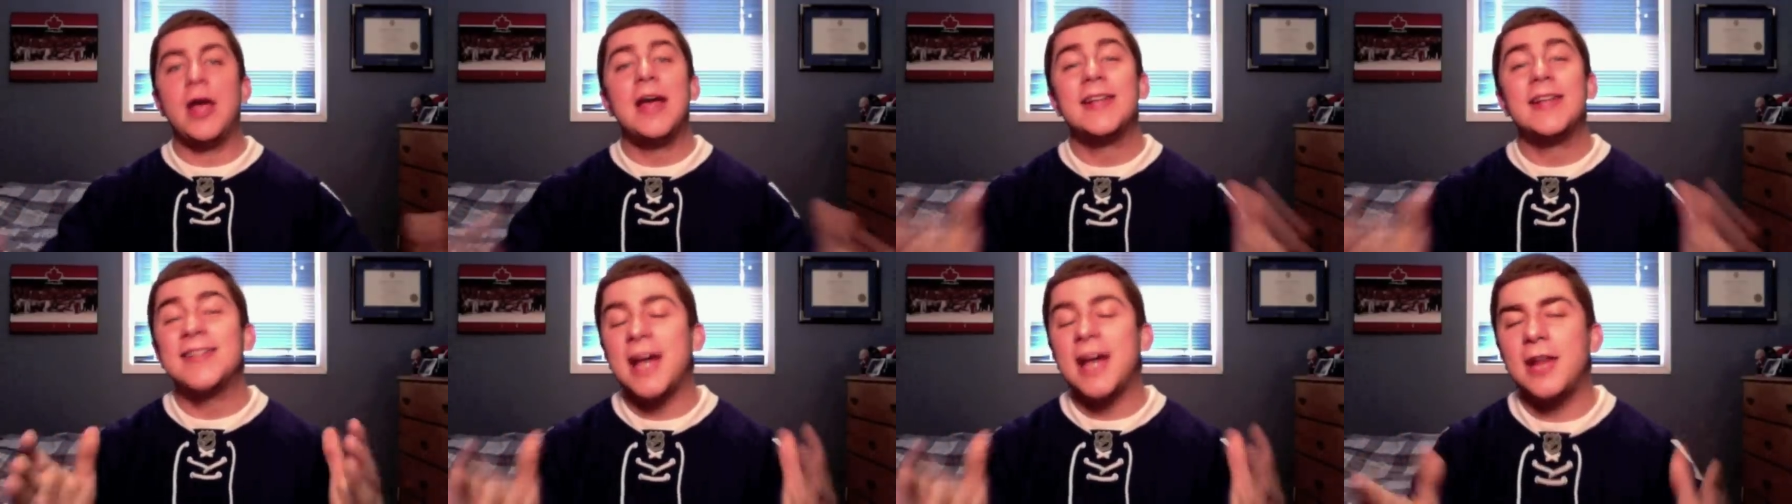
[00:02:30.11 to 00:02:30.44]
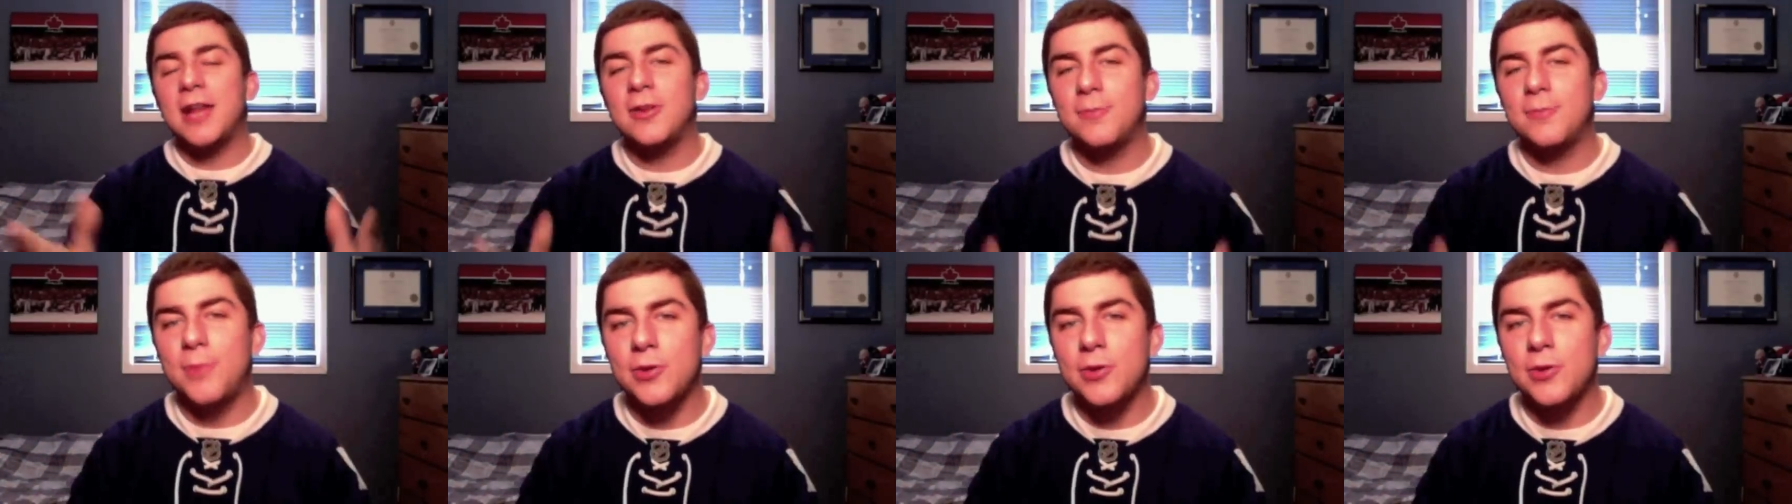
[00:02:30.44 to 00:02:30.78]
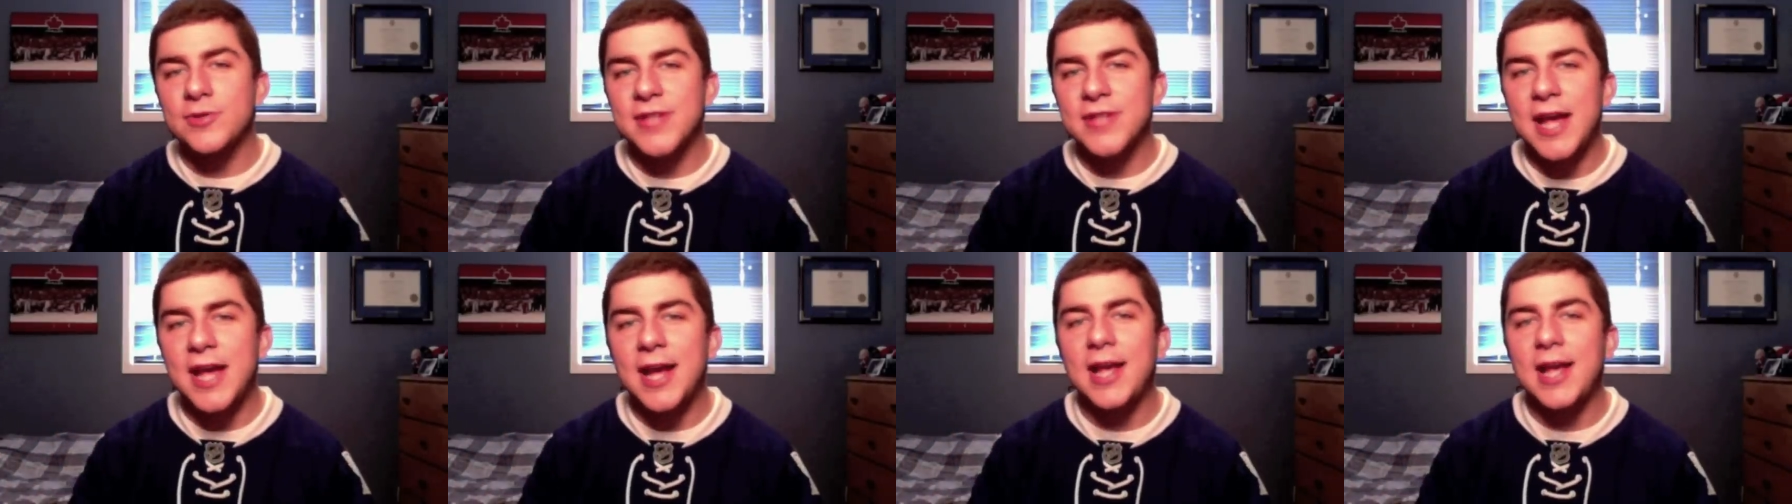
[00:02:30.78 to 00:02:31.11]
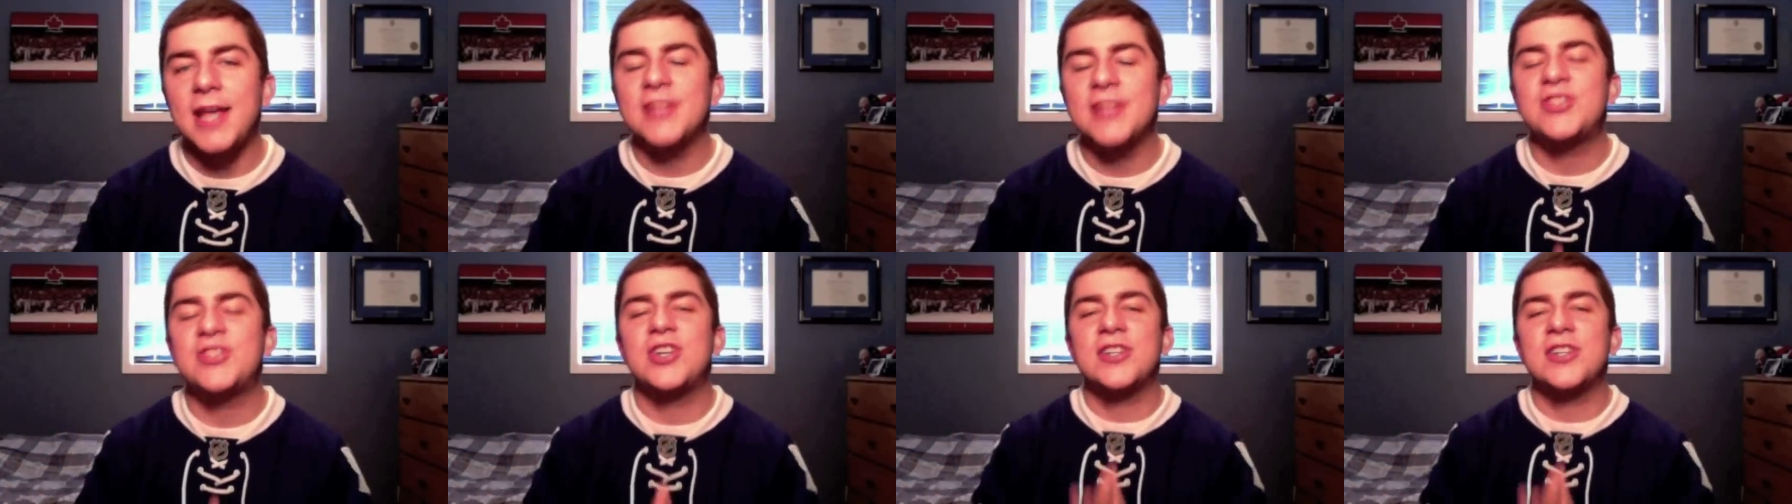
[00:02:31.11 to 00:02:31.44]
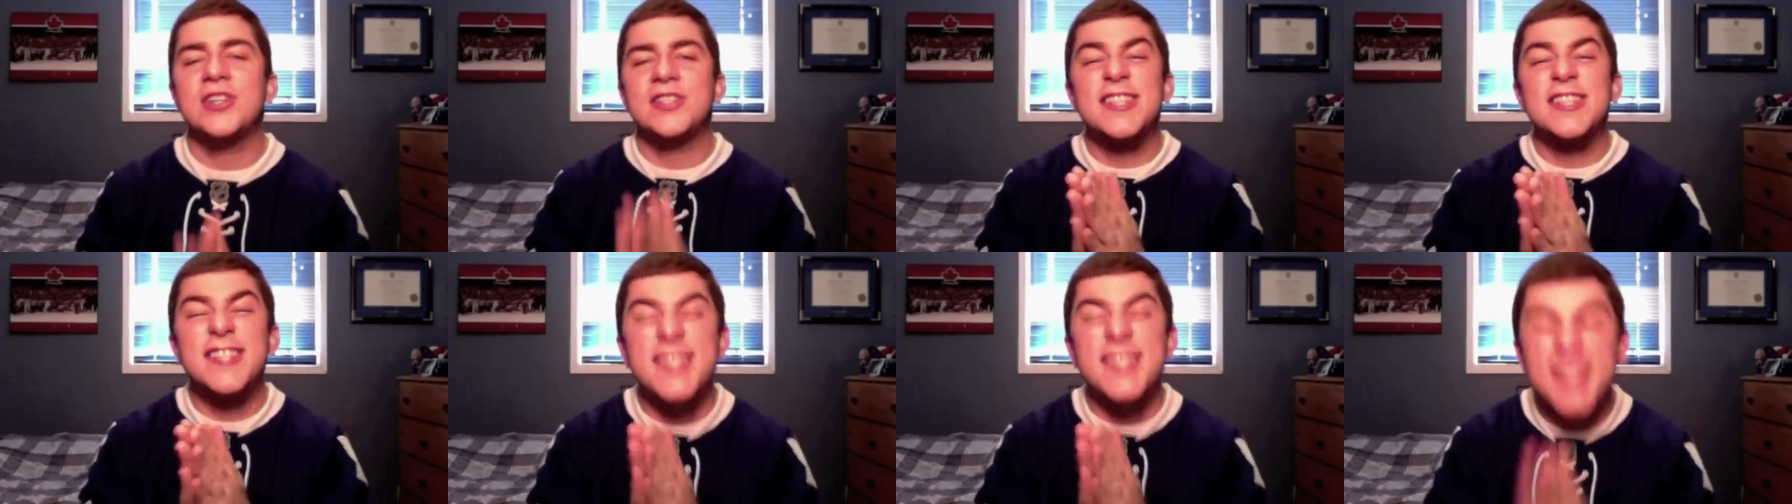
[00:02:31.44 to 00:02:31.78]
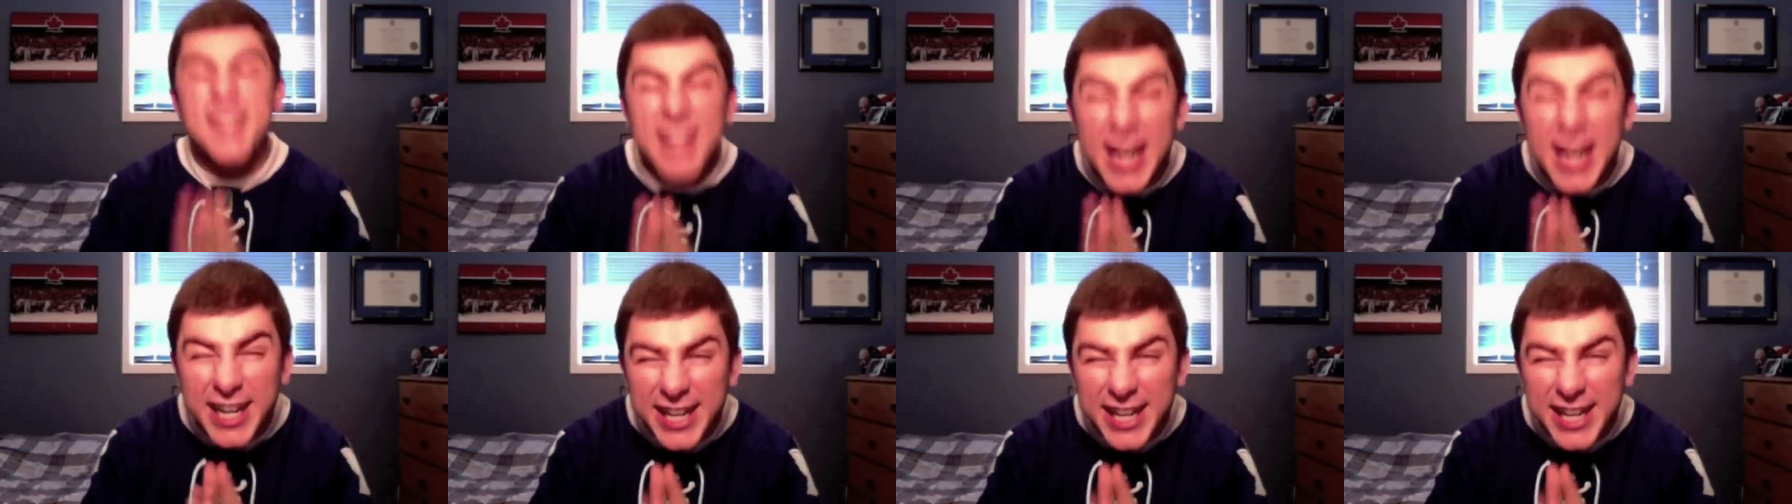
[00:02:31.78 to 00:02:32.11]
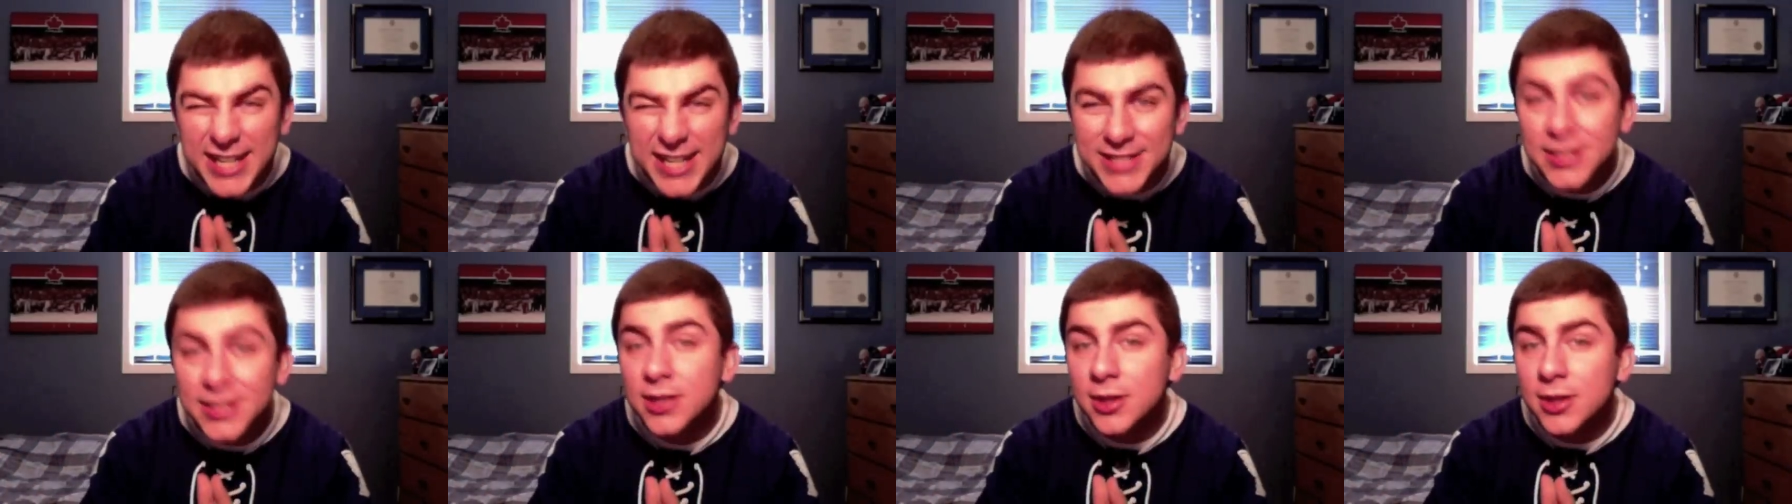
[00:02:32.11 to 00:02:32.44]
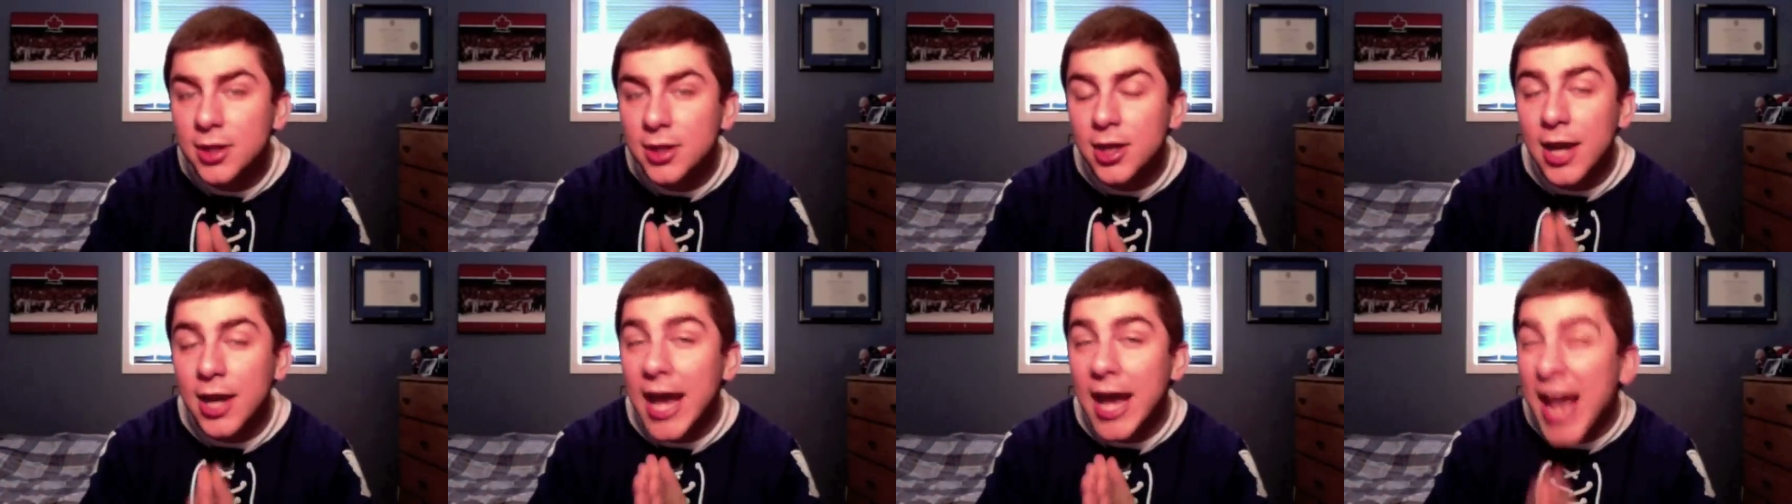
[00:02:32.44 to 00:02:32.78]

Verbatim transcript: Tyler Bozak is just the second